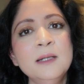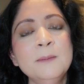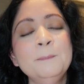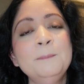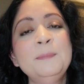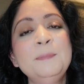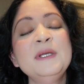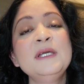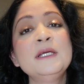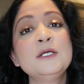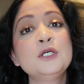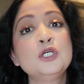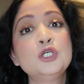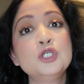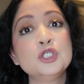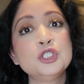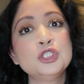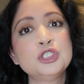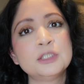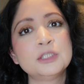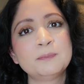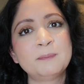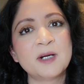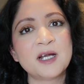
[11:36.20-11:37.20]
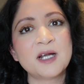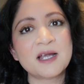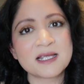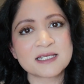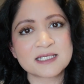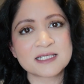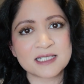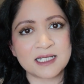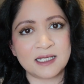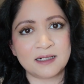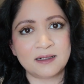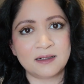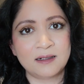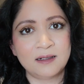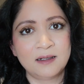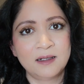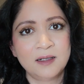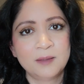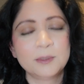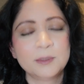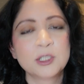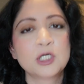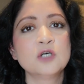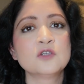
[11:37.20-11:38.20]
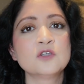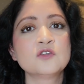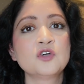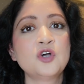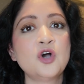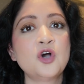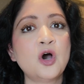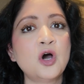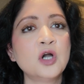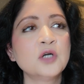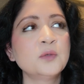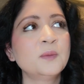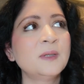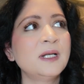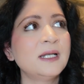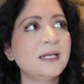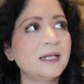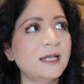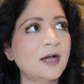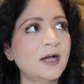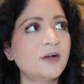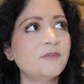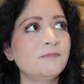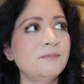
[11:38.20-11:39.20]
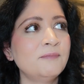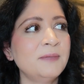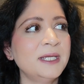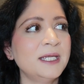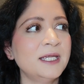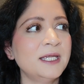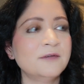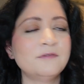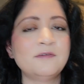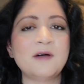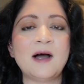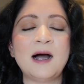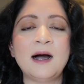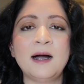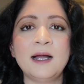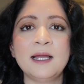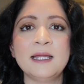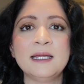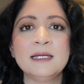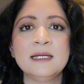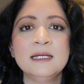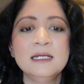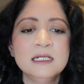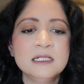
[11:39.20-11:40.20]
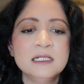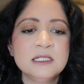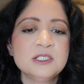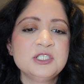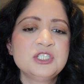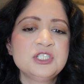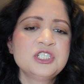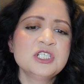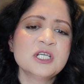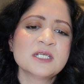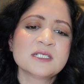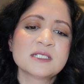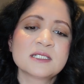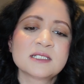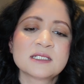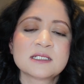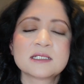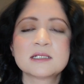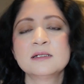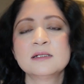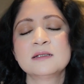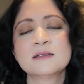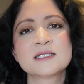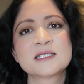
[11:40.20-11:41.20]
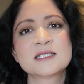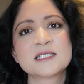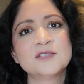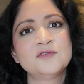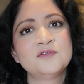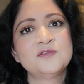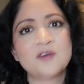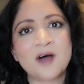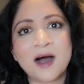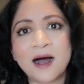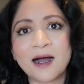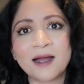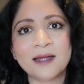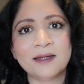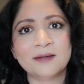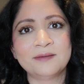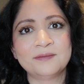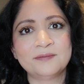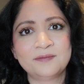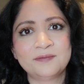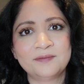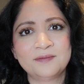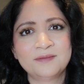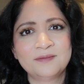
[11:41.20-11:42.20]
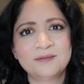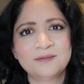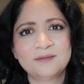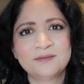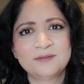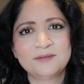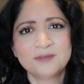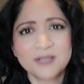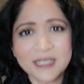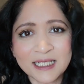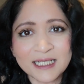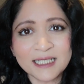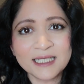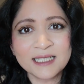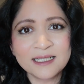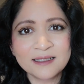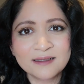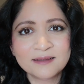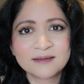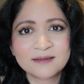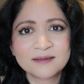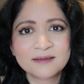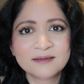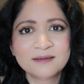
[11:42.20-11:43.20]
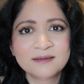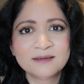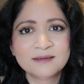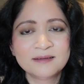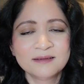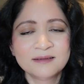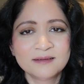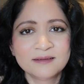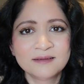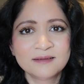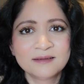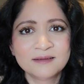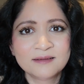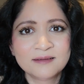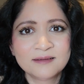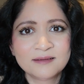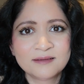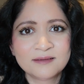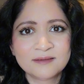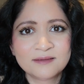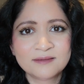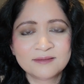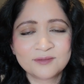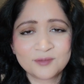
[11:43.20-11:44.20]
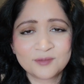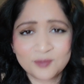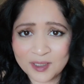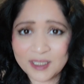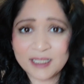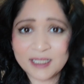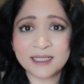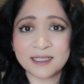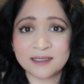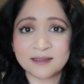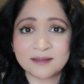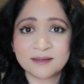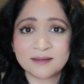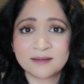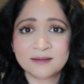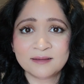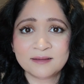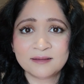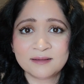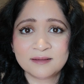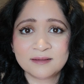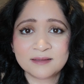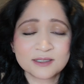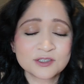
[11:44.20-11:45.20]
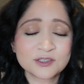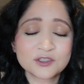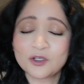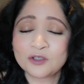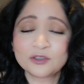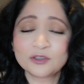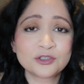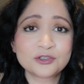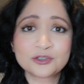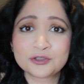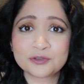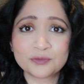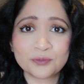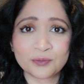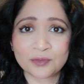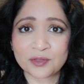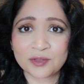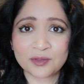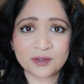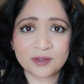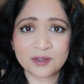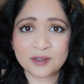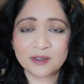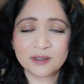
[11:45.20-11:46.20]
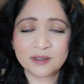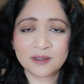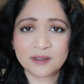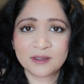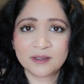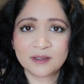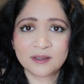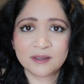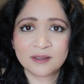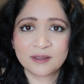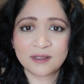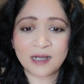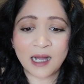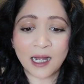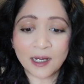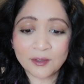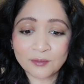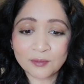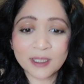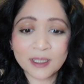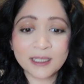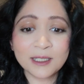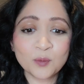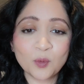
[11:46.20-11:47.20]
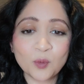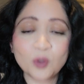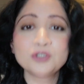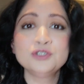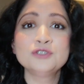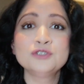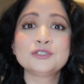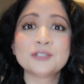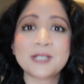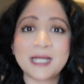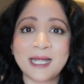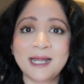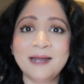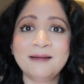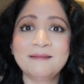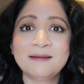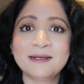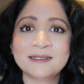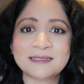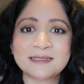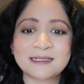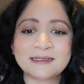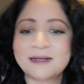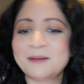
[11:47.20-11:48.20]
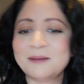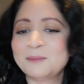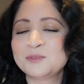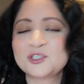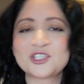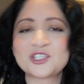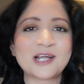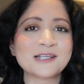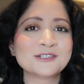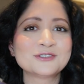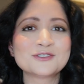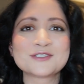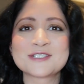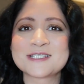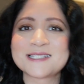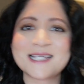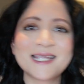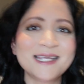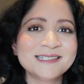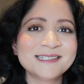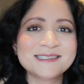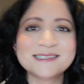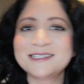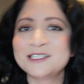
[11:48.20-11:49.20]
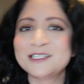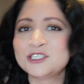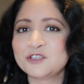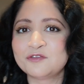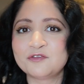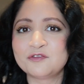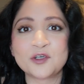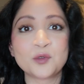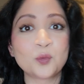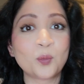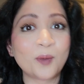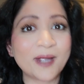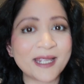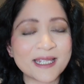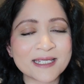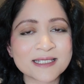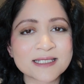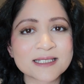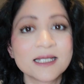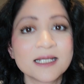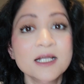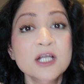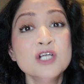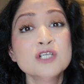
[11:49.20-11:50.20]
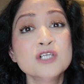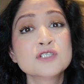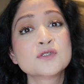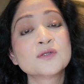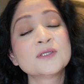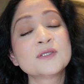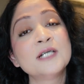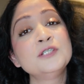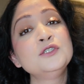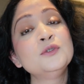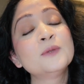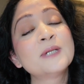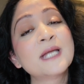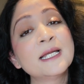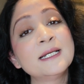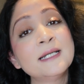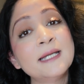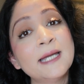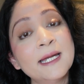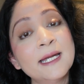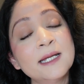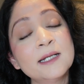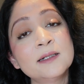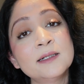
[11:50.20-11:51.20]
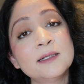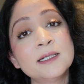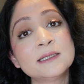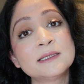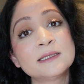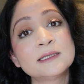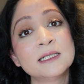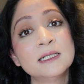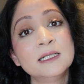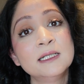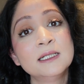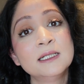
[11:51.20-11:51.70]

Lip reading: be good person because God will love me if I just survive. Really? Really? It's not the truth. I really want you to hear it, and I'm trying to say it in a different ways so that you can hear it